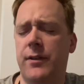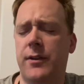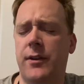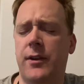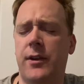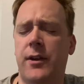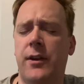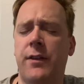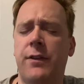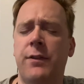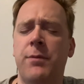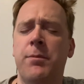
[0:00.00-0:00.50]

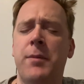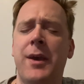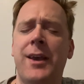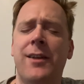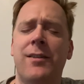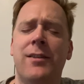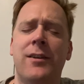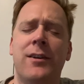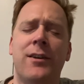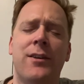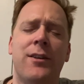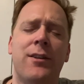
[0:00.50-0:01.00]
it's
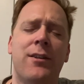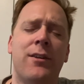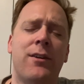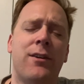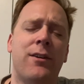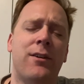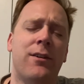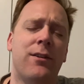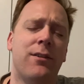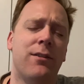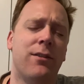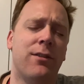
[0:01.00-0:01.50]

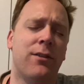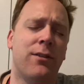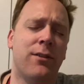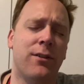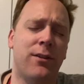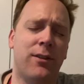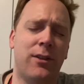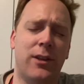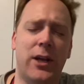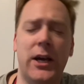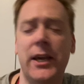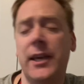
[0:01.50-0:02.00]
mainly the
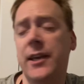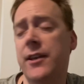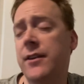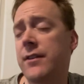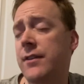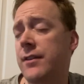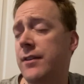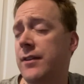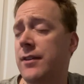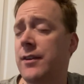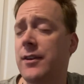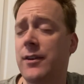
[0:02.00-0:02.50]

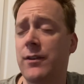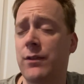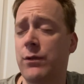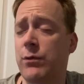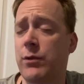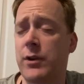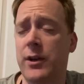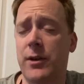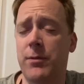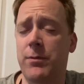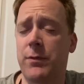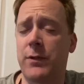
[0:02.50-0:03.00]
light is
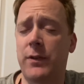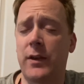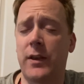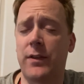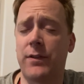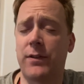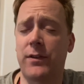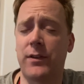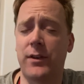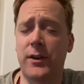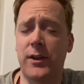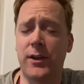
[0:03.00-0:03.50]
what I'm
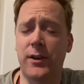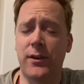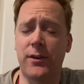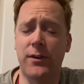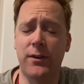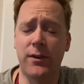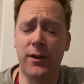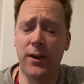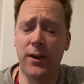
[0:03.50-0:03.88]
sensing